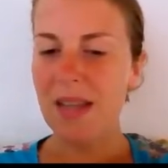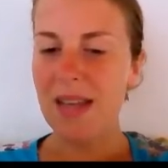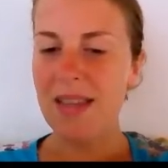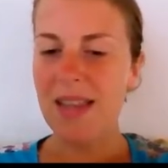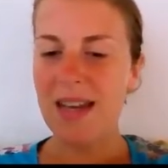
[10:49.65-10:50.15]

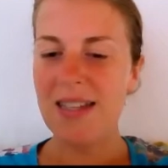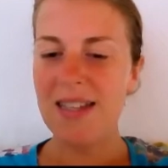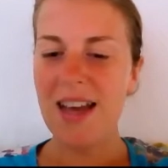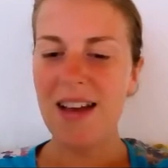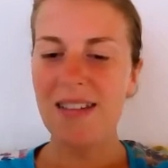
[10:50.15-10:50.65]
then
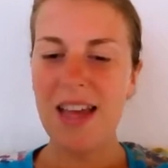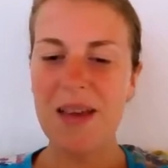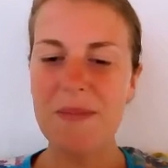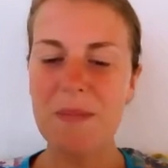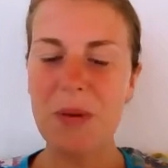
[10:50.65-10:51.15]
yeah,
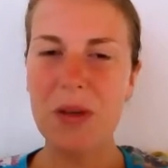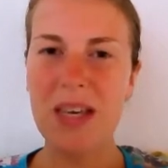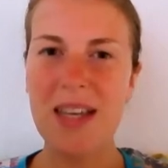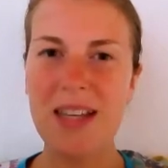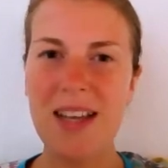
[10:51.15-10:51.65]
like
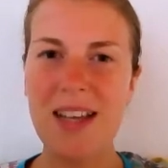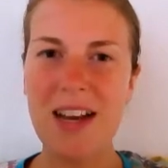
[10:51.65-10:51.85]
booking in